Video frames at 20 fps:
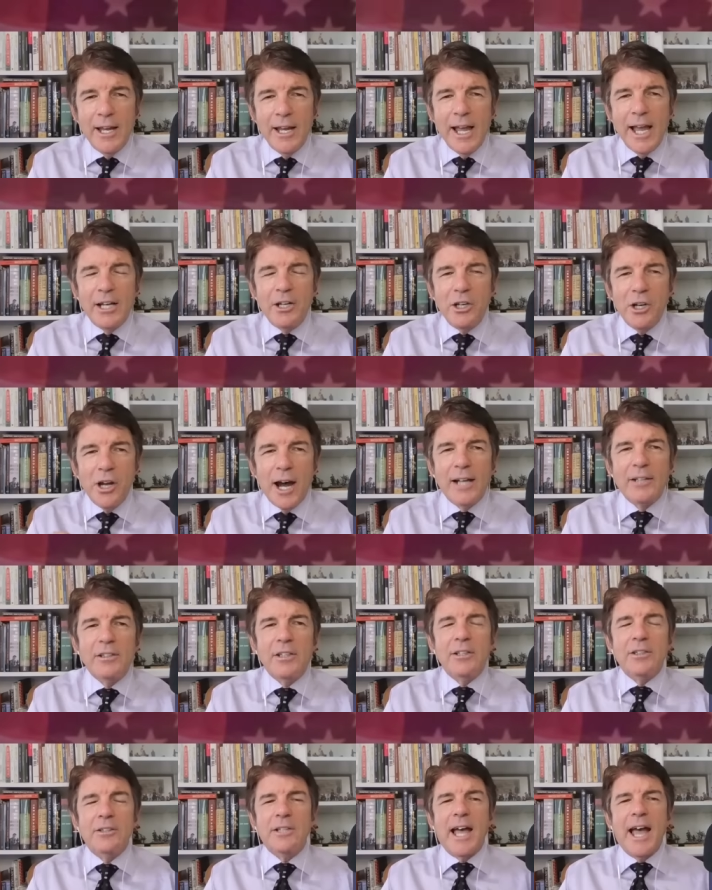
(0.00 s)
and
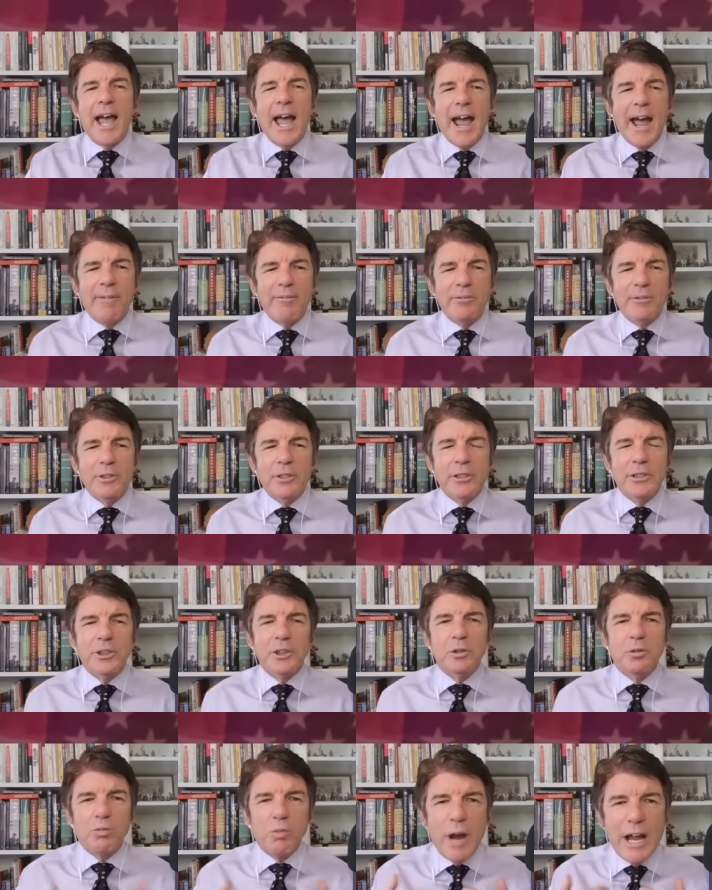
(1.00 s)
not to have to
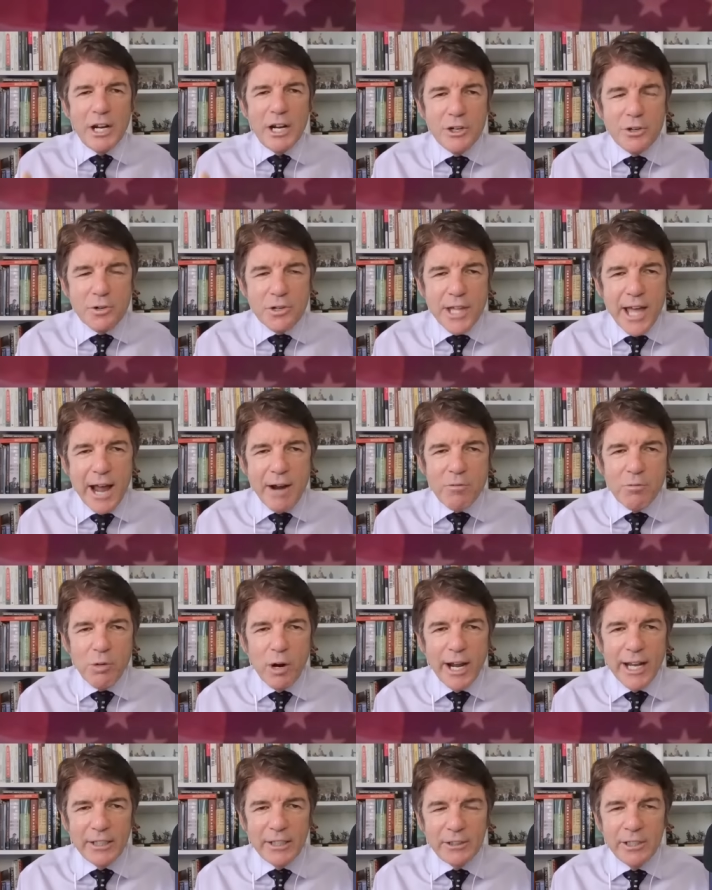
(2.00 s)
surrender that
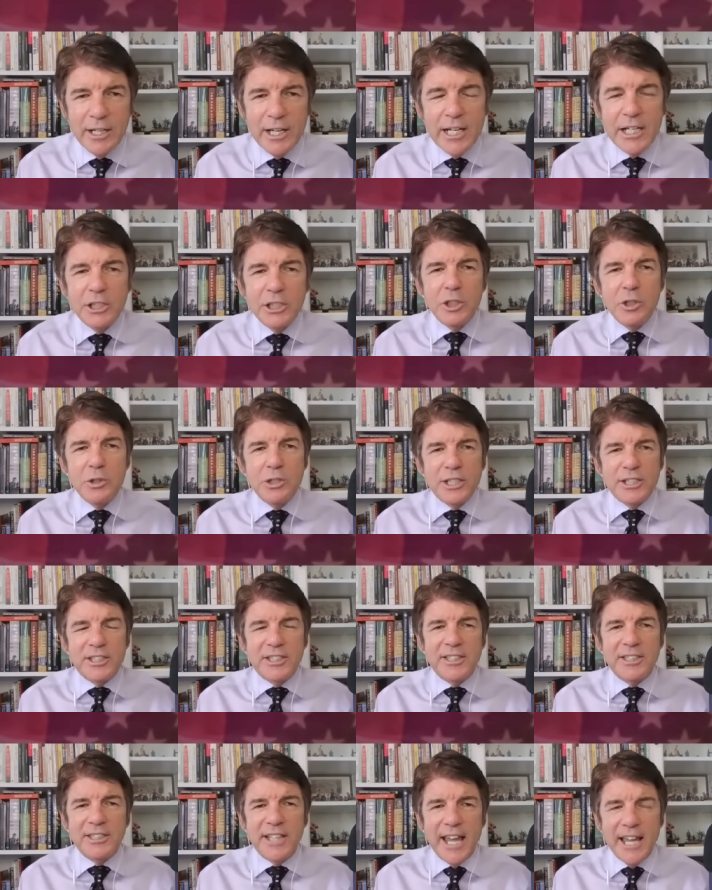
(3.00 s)
right to the
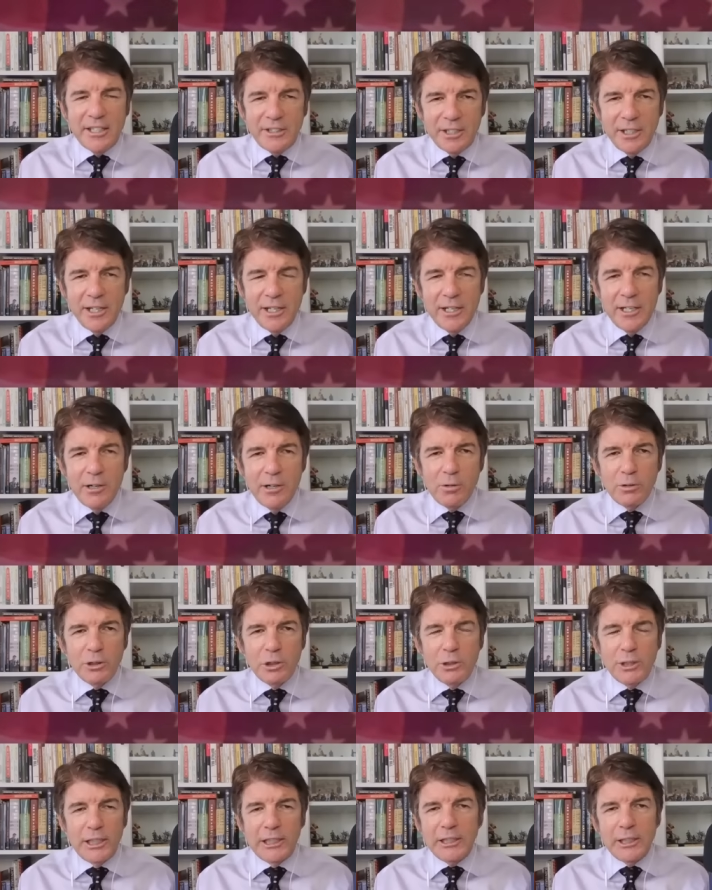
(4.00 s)
state or
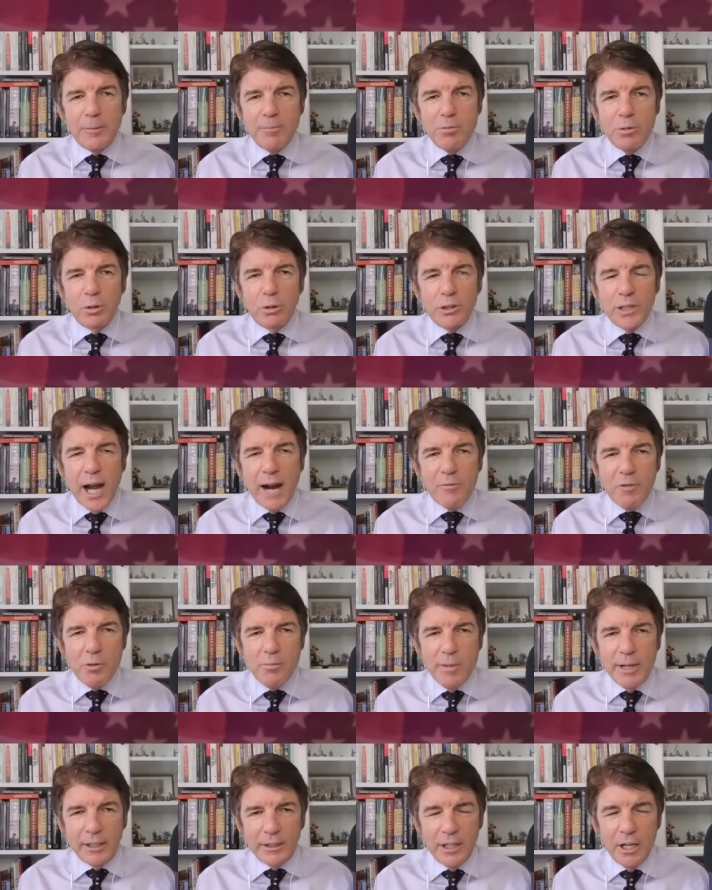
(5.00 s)
to the Liberal
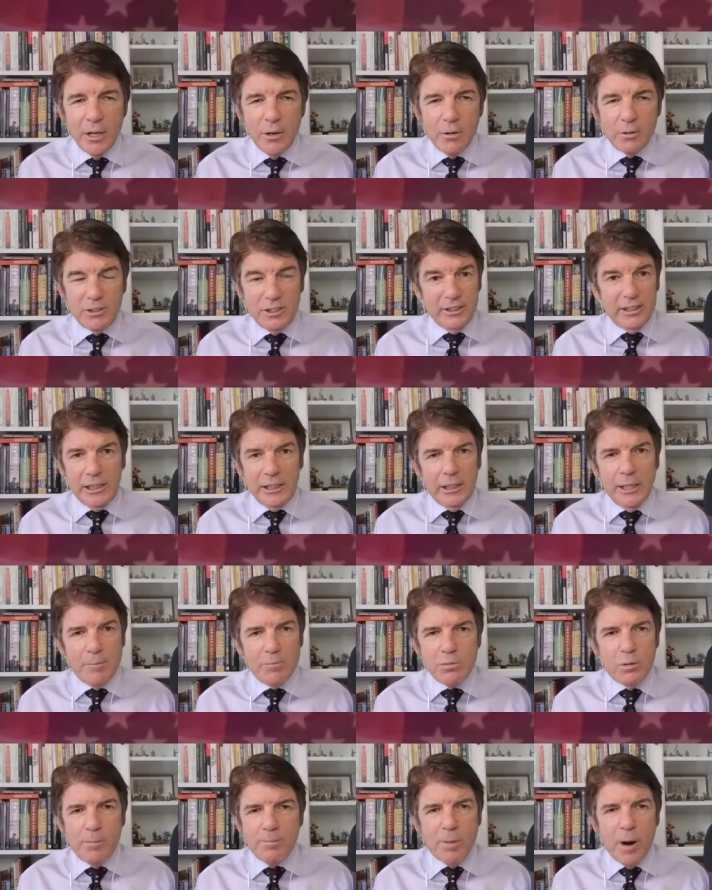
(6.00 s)
government or to the
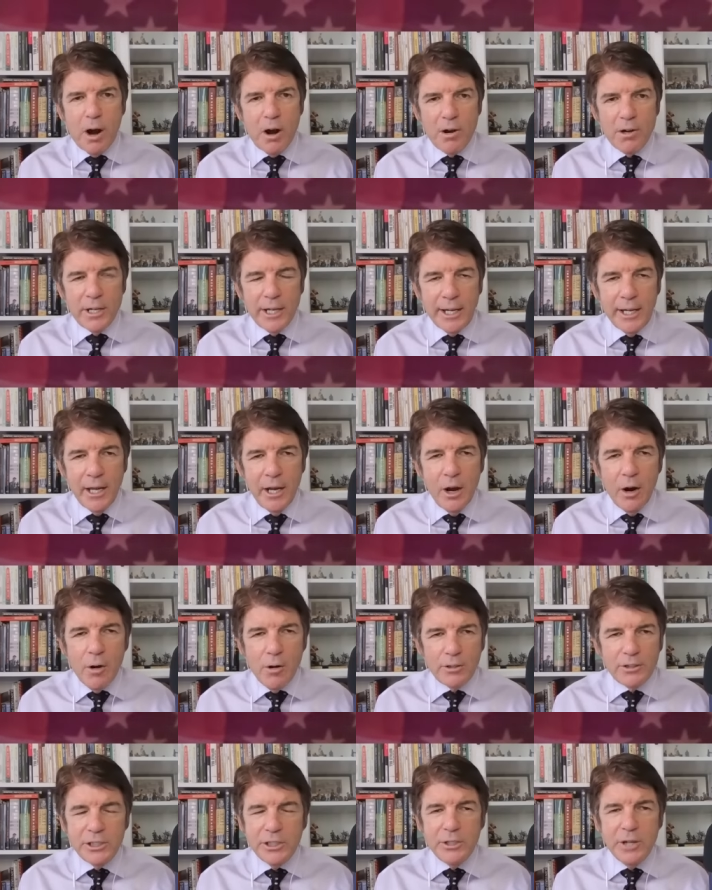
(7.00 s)
Liberal Party
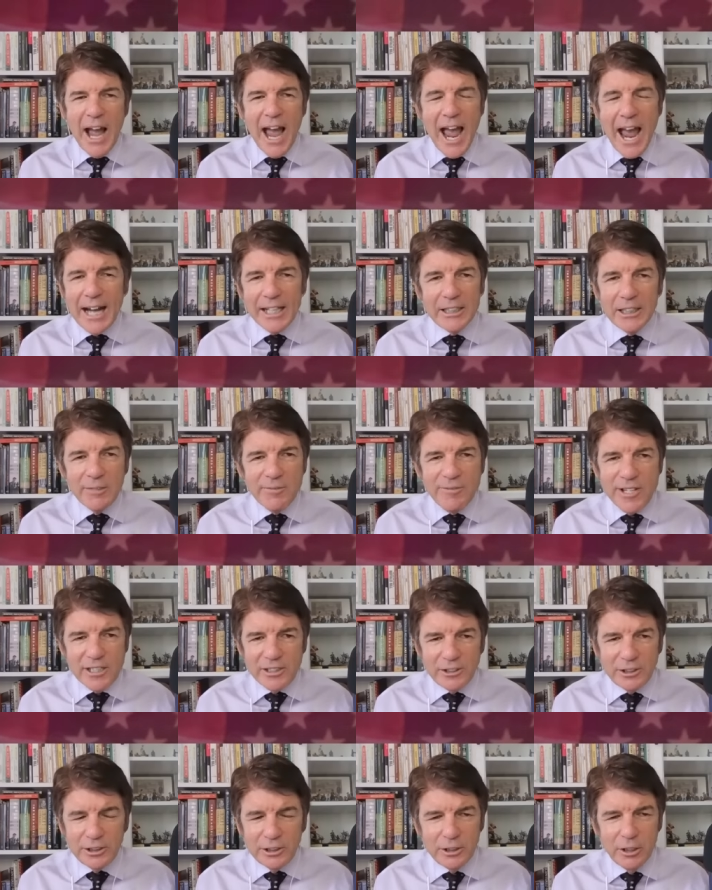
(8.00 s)
or to
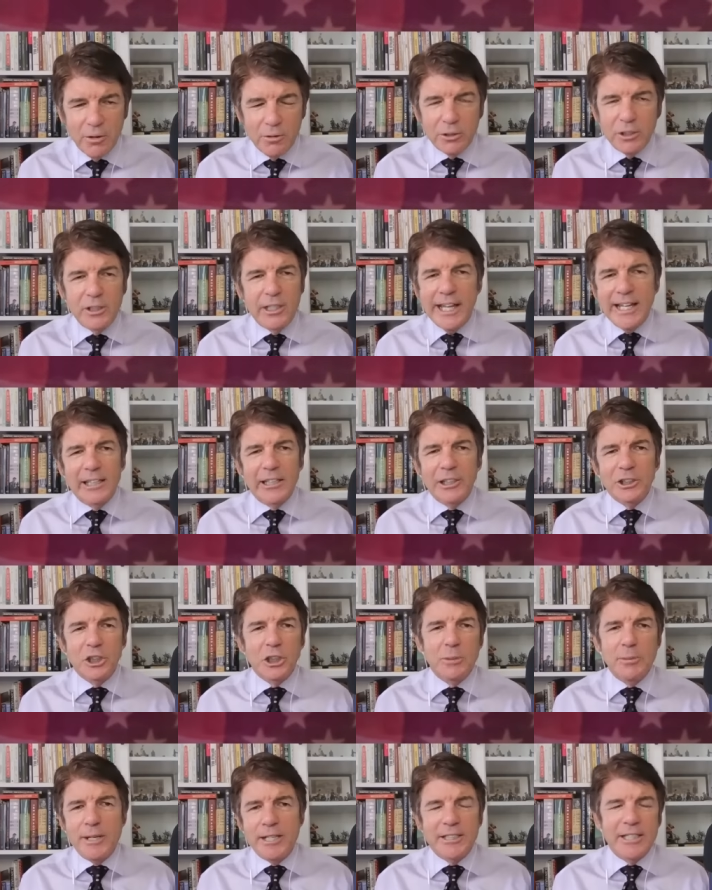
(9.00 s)
activists or to the L
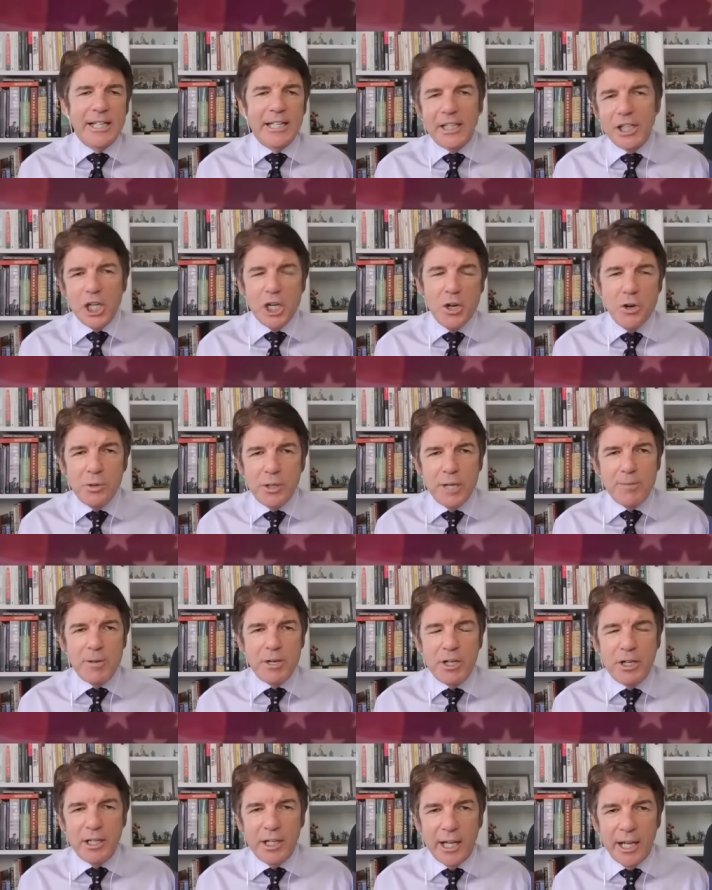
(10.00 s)
G B T Q
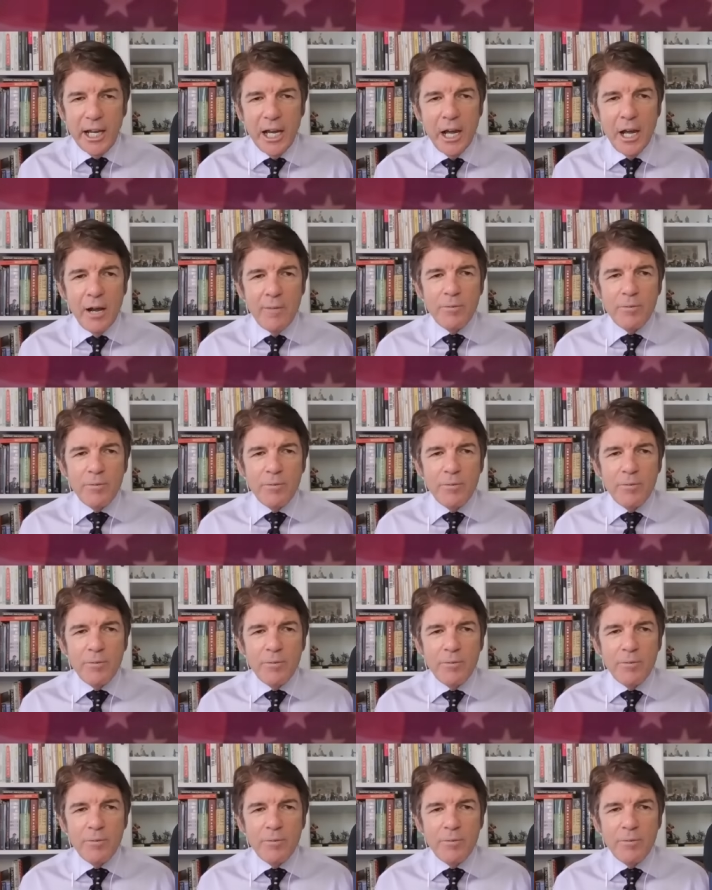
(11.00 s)
community